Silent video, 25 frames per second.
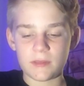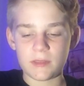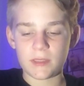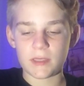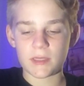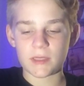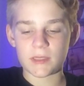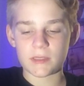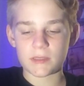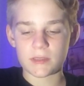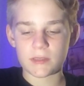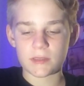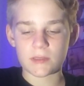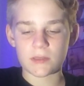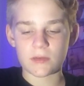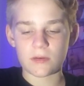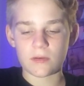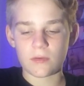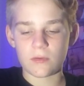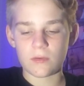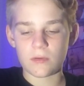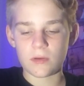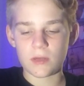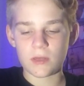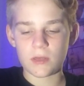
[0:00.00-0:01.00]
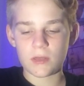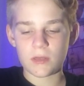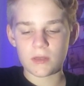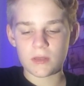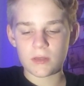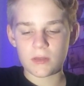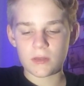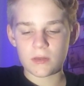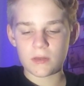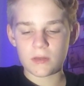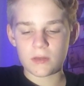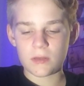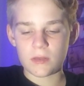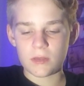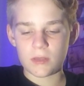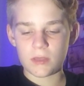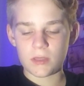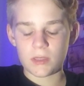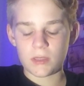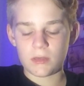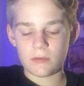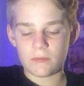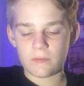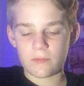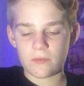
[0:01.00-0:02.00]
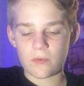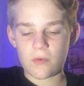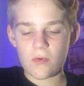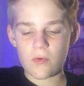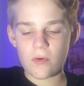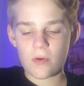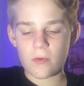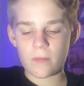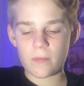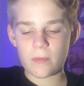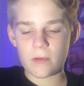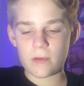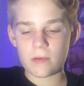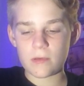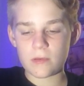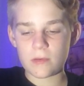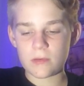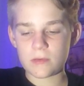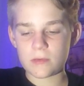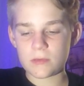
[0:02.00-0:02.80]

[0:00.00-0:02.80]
Yes, let's go. Inform.